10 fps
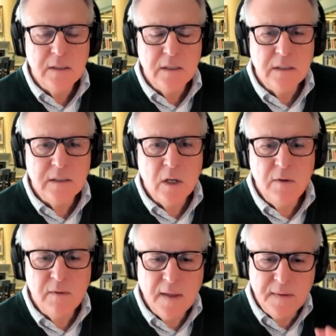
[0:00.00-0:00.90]
So
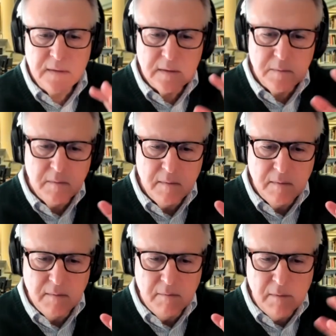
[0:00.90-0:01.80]
you've got this
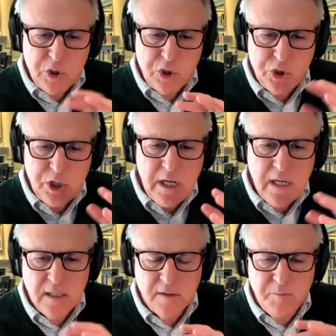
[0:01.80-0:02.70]

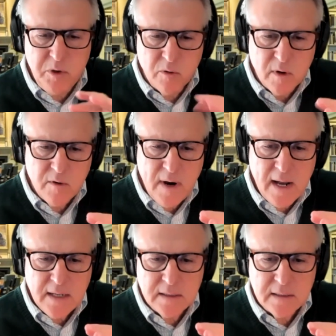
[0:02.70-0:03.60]
machine of
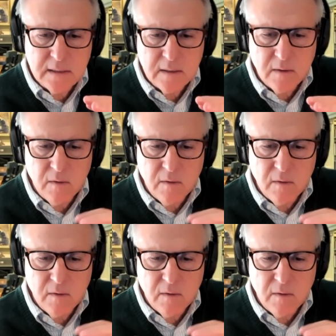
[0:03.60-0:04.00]
bureaucrats